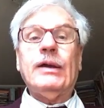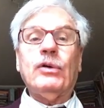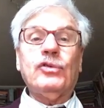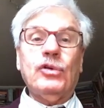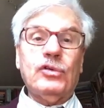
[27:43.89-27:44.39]

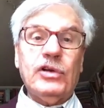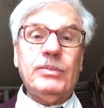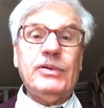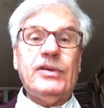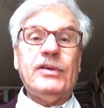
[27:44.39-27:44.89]

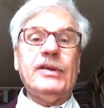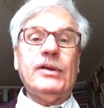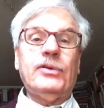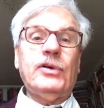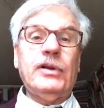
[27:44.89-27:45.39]
eco-socialism is the
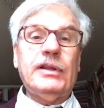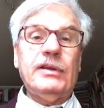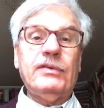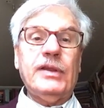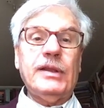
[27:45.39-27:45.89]

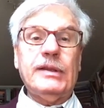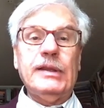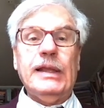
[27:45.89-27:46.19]
alternative, that,